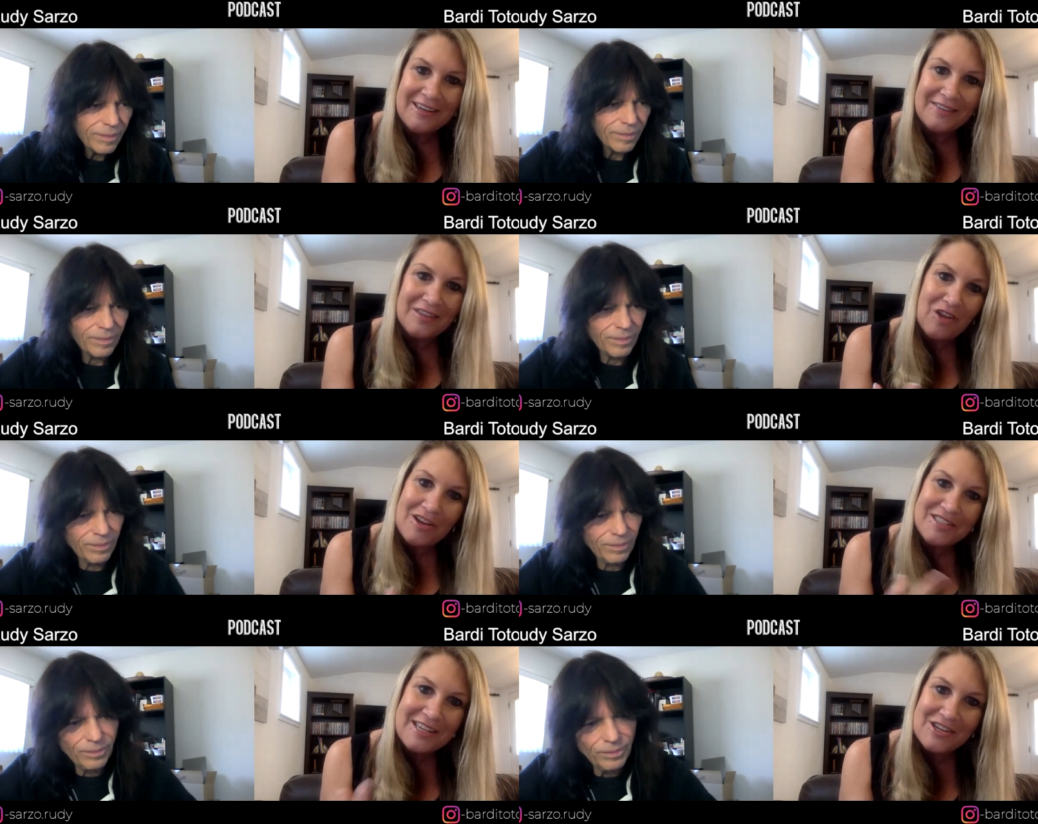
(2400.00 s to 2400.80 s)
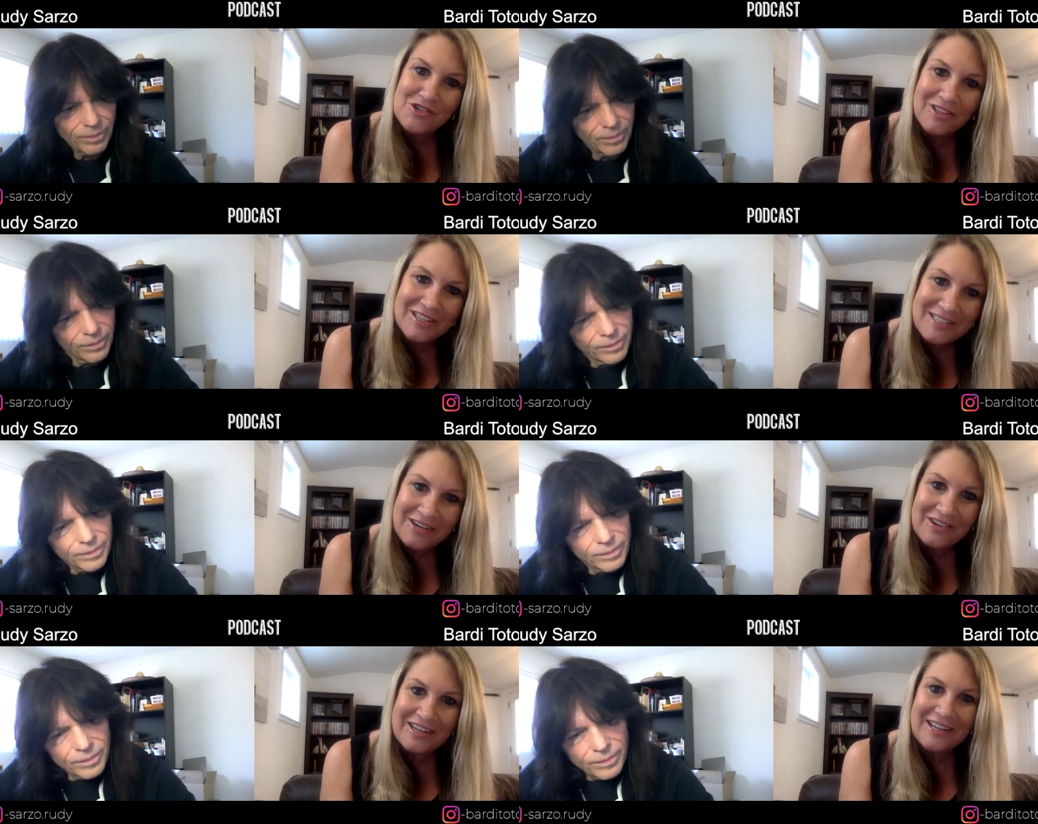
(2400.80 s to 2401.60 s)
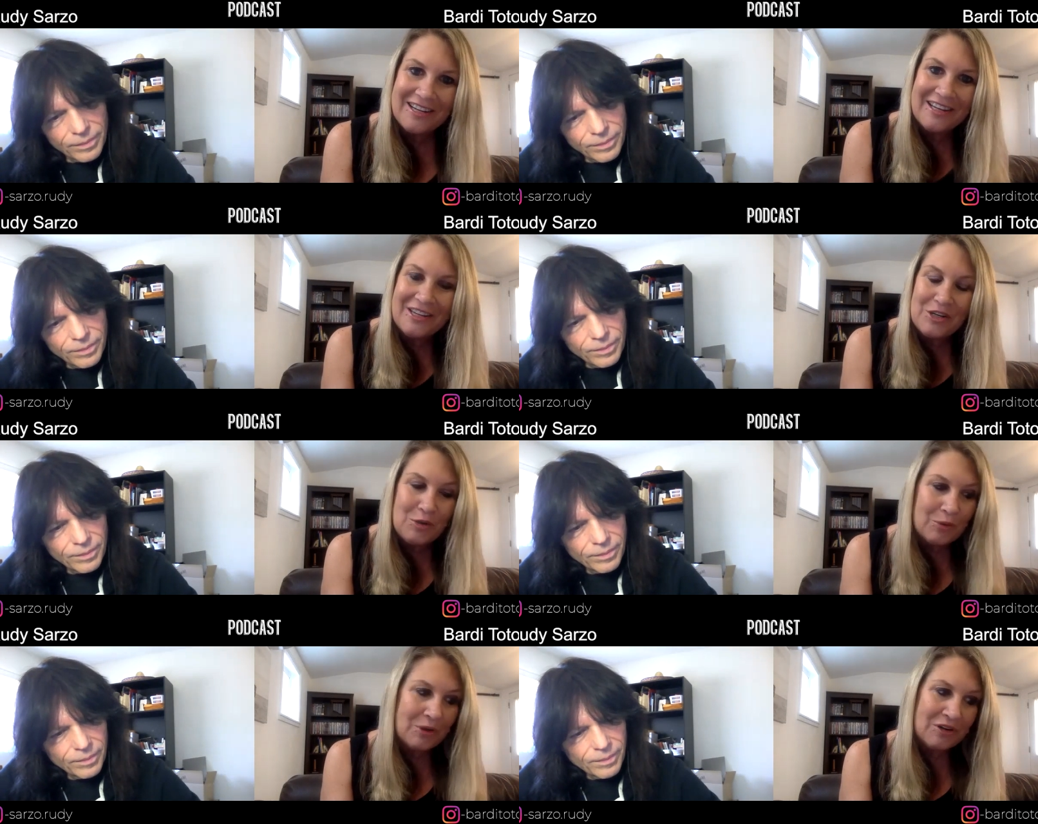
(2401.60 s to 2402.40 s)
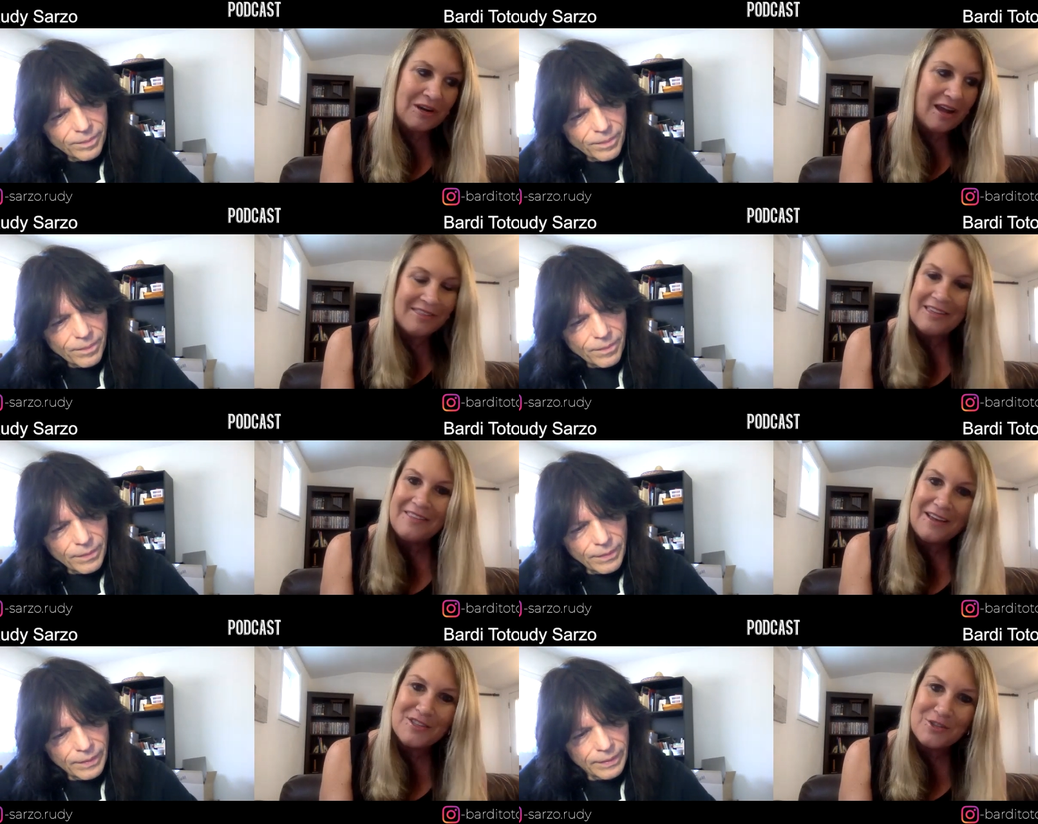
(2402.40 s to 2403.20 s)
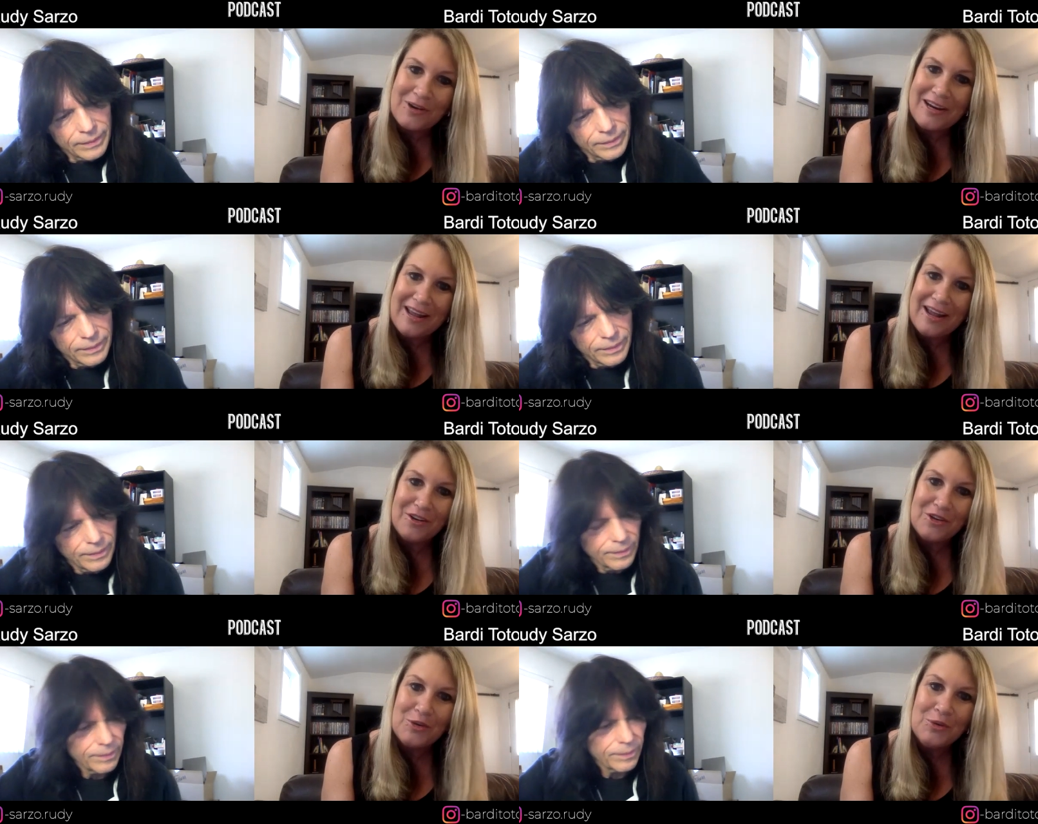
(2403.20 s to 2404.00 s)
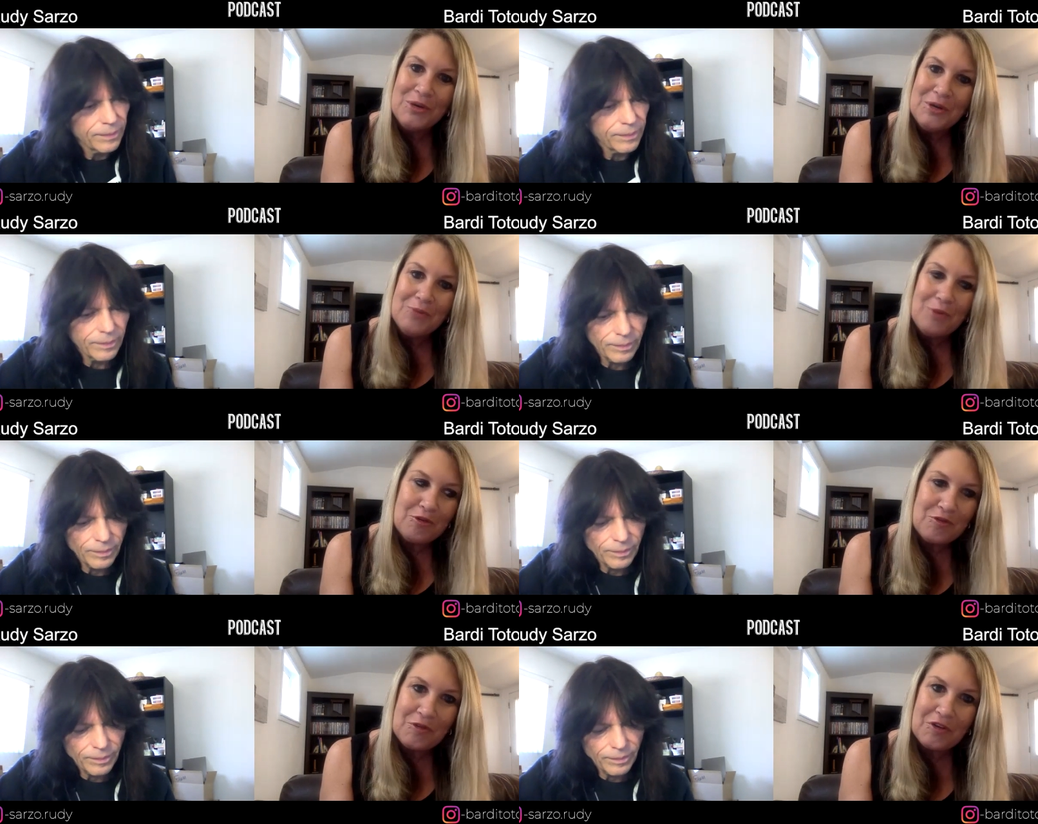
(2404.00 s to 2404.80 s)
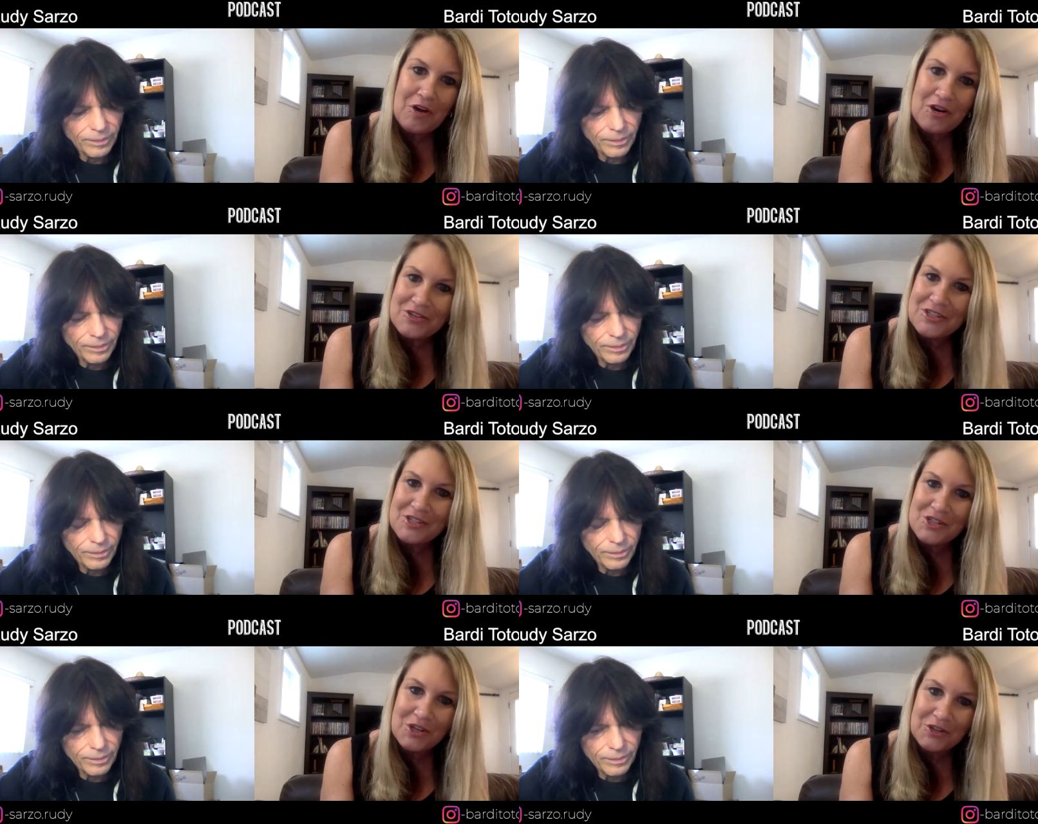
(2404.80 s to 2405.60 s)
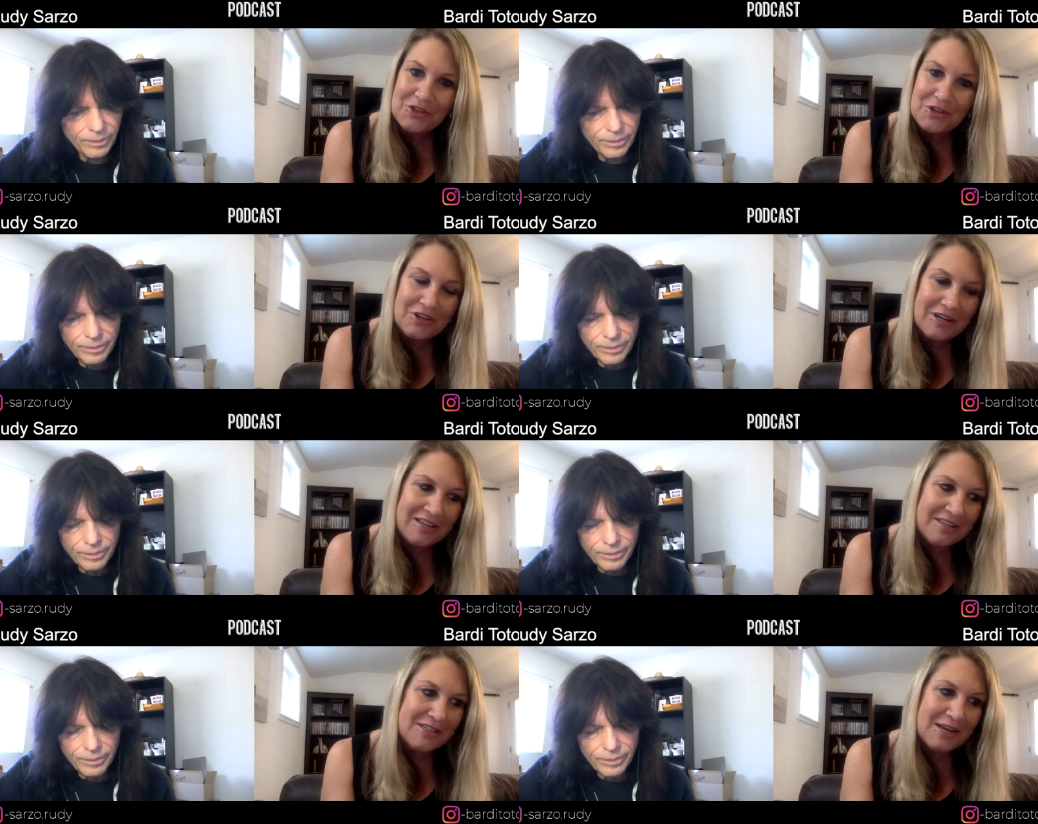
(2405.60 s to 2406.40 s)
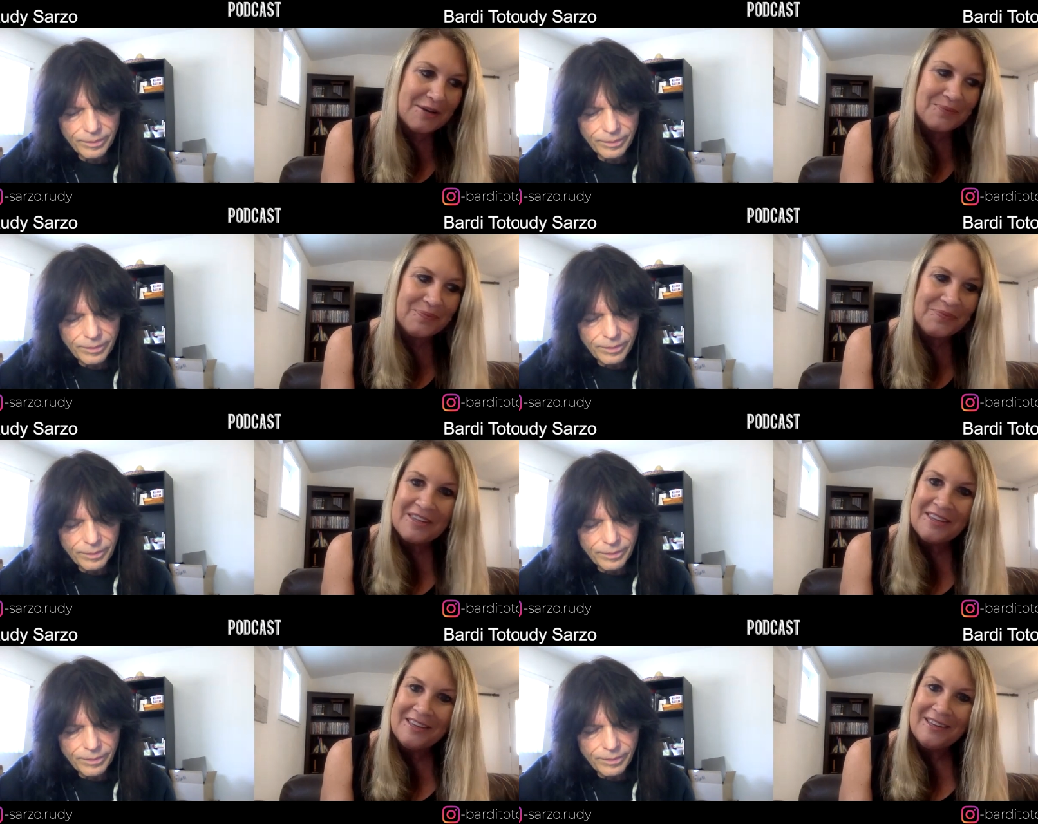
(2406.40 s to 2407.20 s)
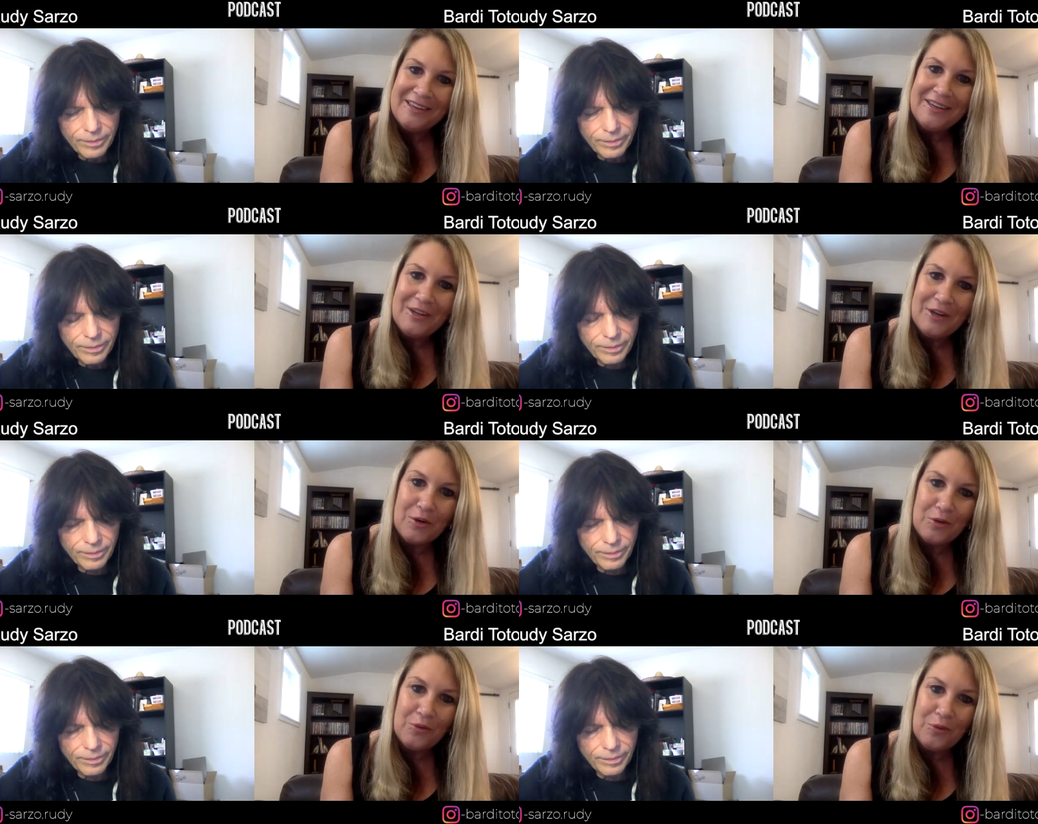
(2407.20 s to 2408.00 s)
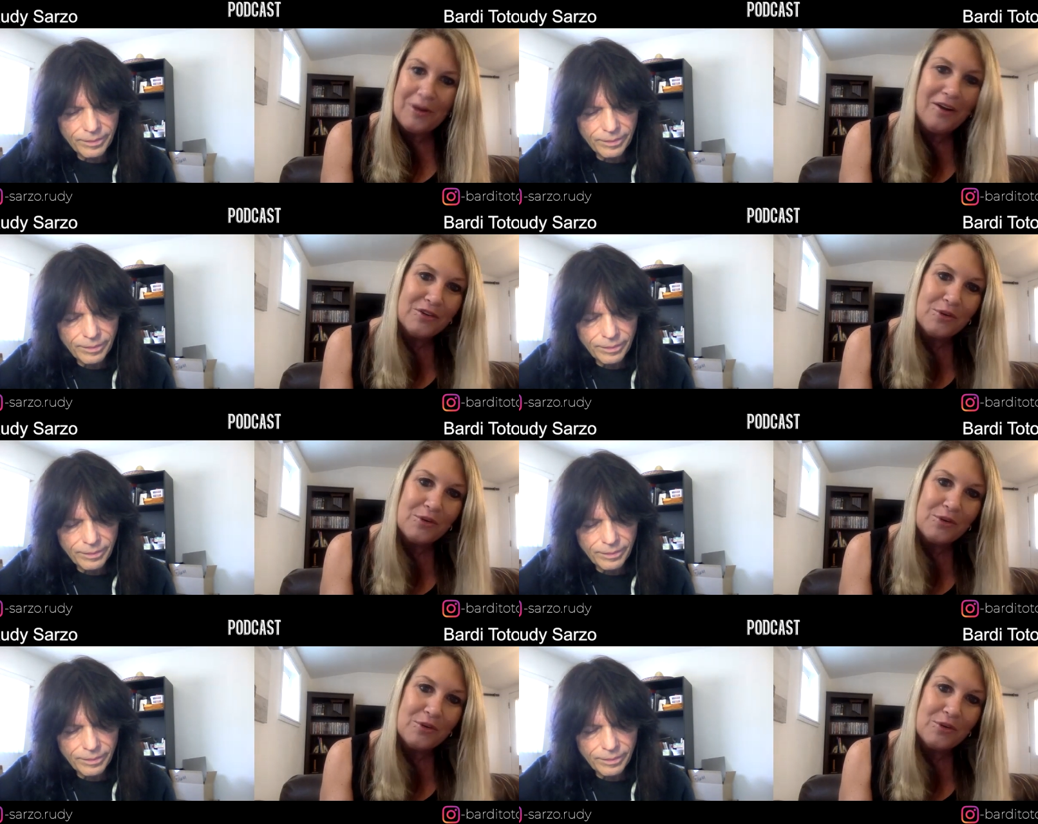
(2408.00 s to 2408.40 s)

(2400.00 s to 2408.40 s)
Speaker 1: in the Los Angeles area, and I think that's great how you post for the Carson shelter. And you know, what